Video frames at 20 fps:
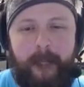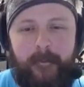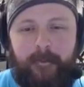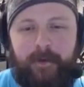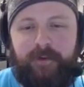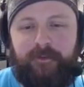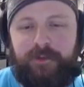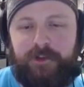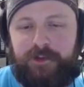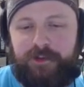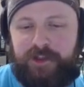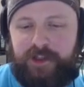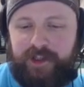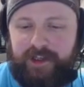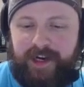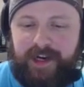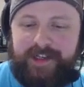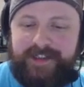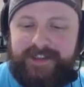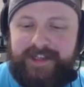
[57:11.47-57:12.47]
Waiting for the juicy
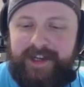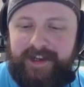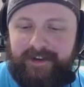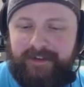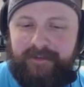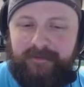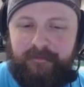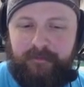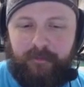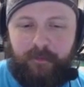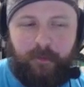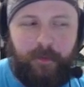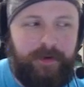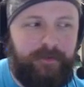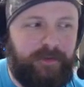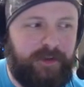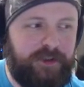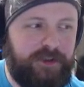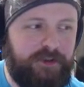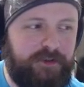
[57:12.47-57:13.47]
lick. I can see it. We're waiting
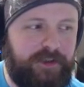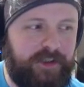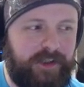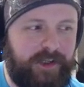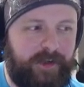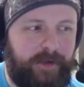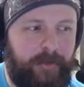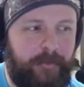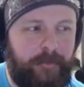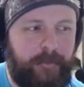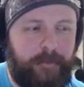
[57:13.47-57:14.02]
for the juicy lick.